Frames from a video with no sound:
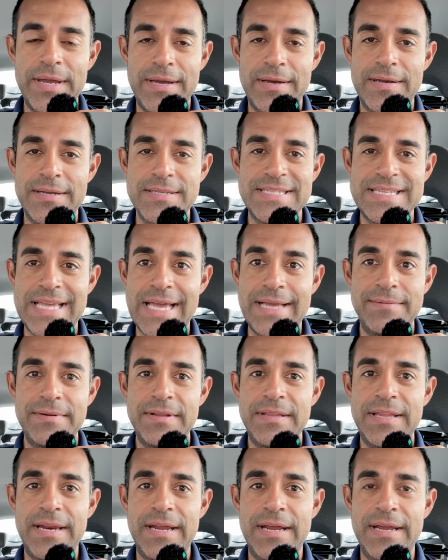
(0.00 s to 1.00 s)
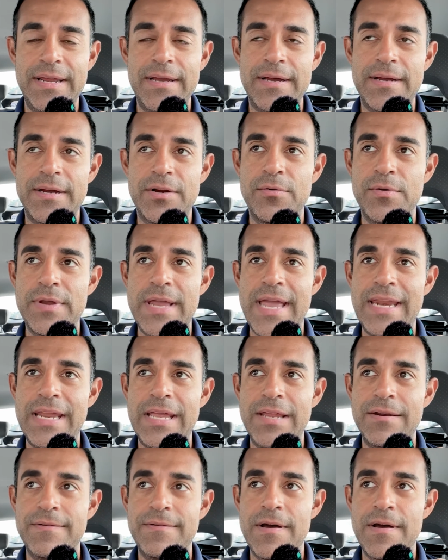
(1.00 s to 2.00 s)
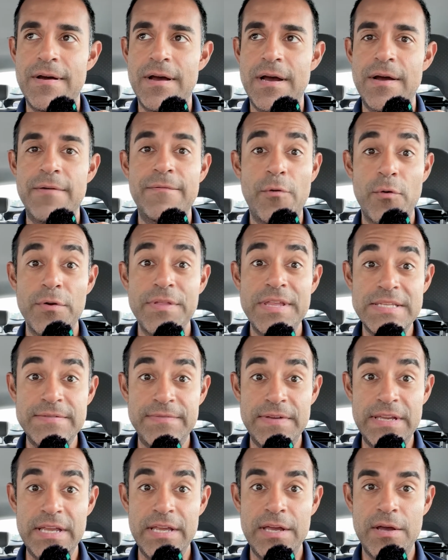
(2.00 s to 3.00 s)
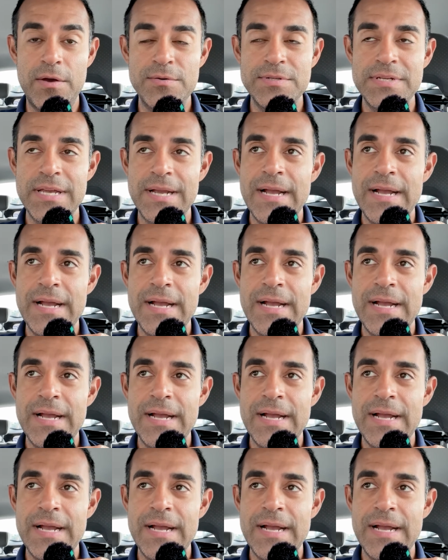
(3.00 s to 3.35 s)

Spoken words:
set that I created for these videos.